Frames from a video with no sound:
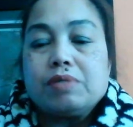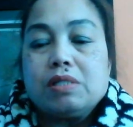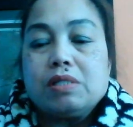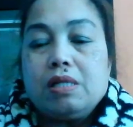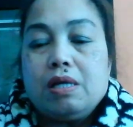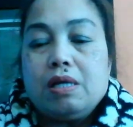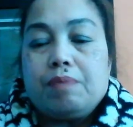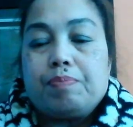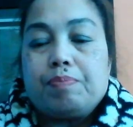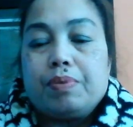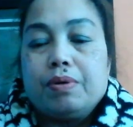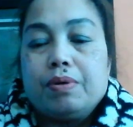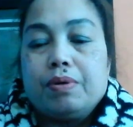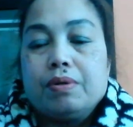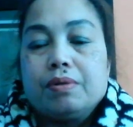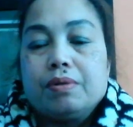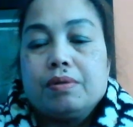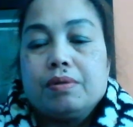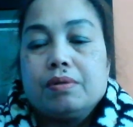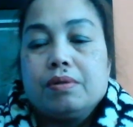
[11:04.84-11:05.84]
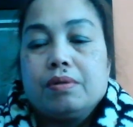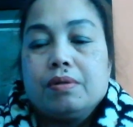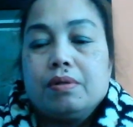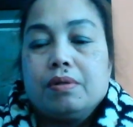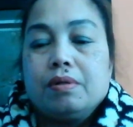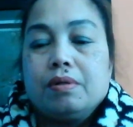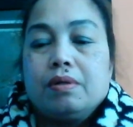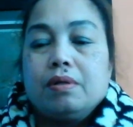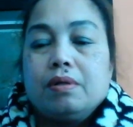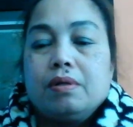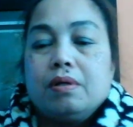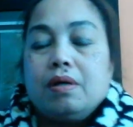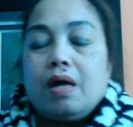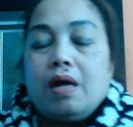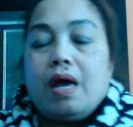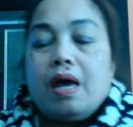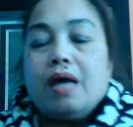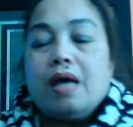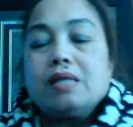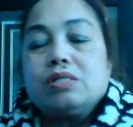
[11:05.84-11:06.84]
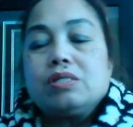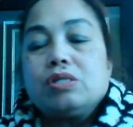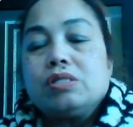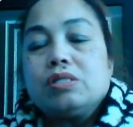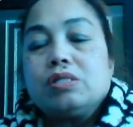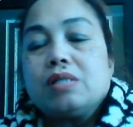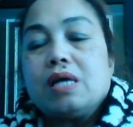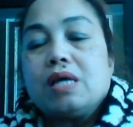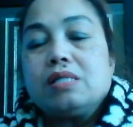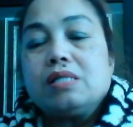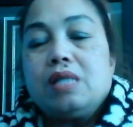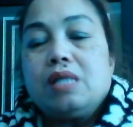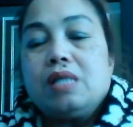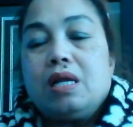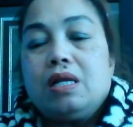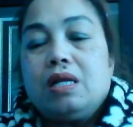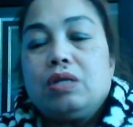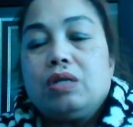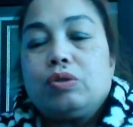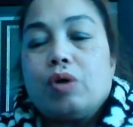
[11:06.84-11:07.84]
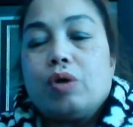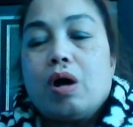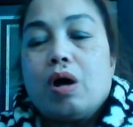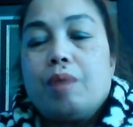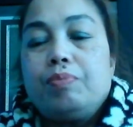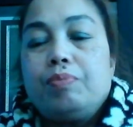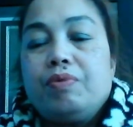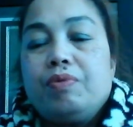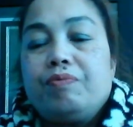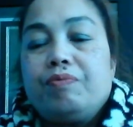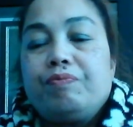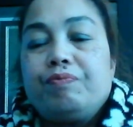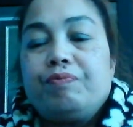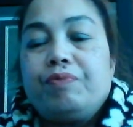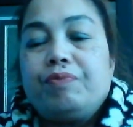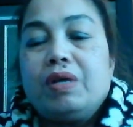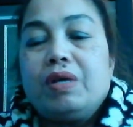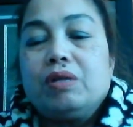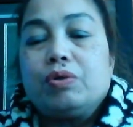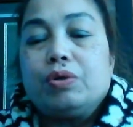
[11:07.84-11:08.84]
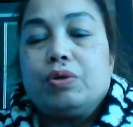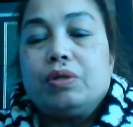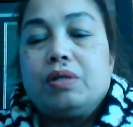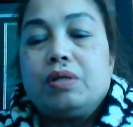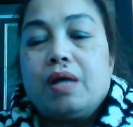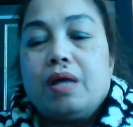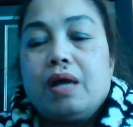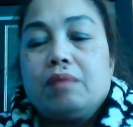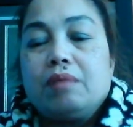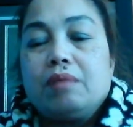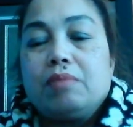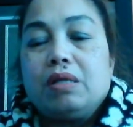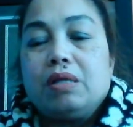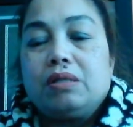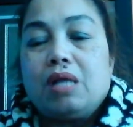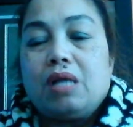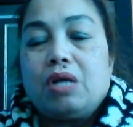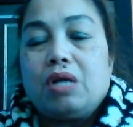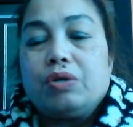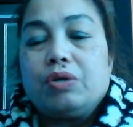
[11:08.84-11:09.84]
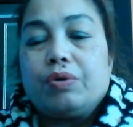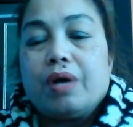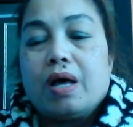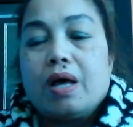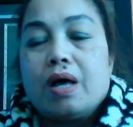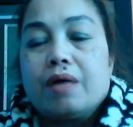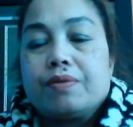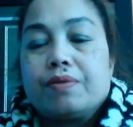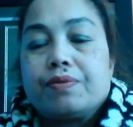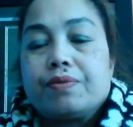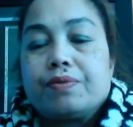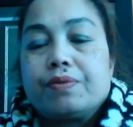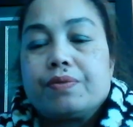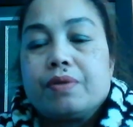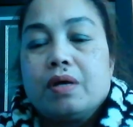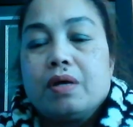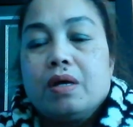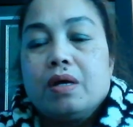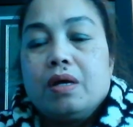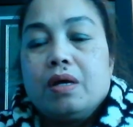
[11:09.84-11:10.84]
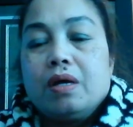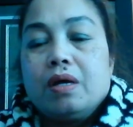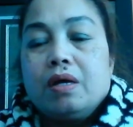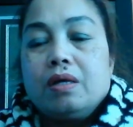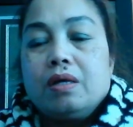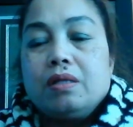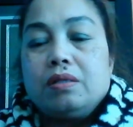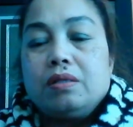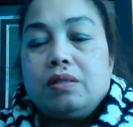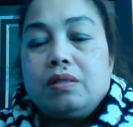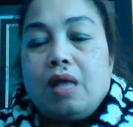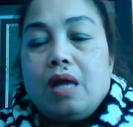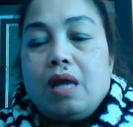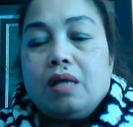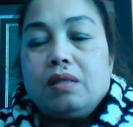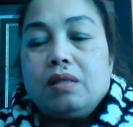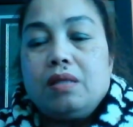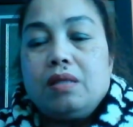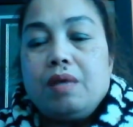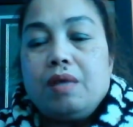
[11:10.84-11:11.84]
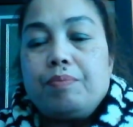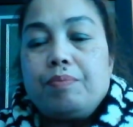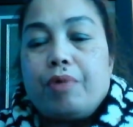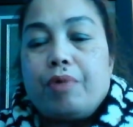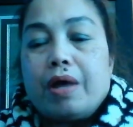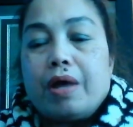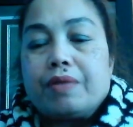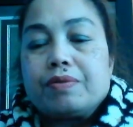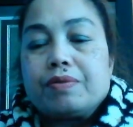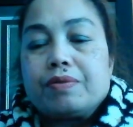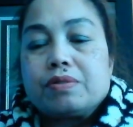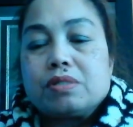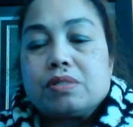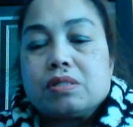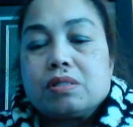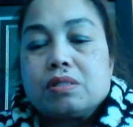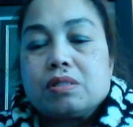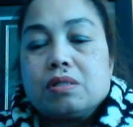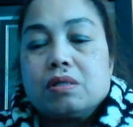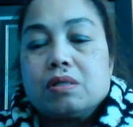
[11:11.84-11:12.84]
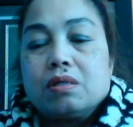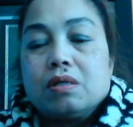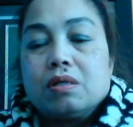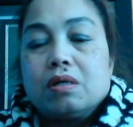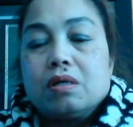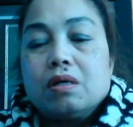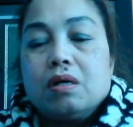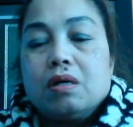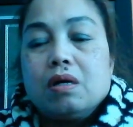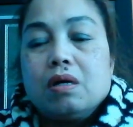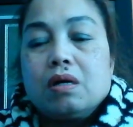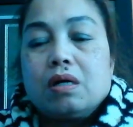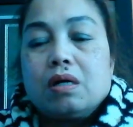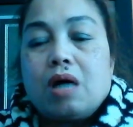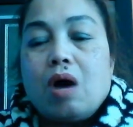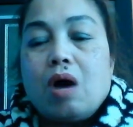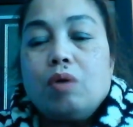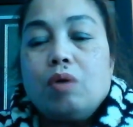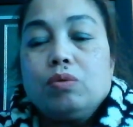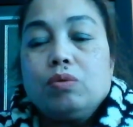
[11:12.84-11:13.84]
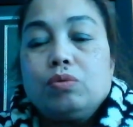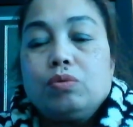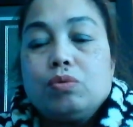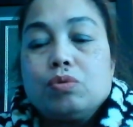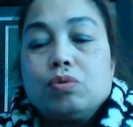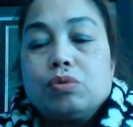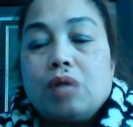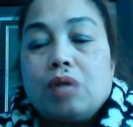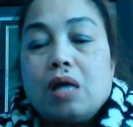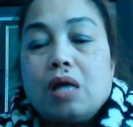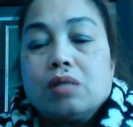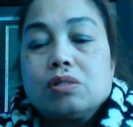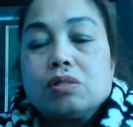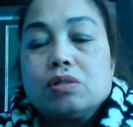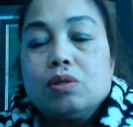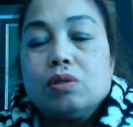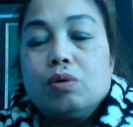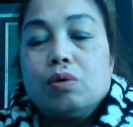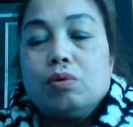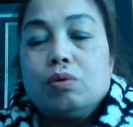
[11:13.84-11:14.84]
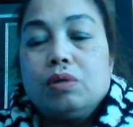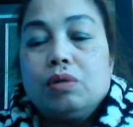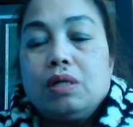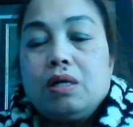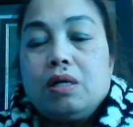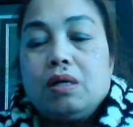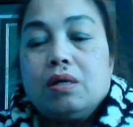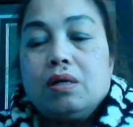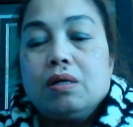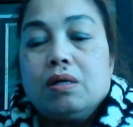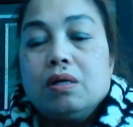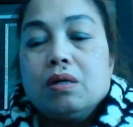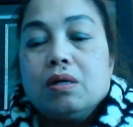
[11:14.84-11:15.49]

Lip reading: sleep. Exercise daily to help you feel good and maintain your health. Take deep breaths. Count to 10 slowly.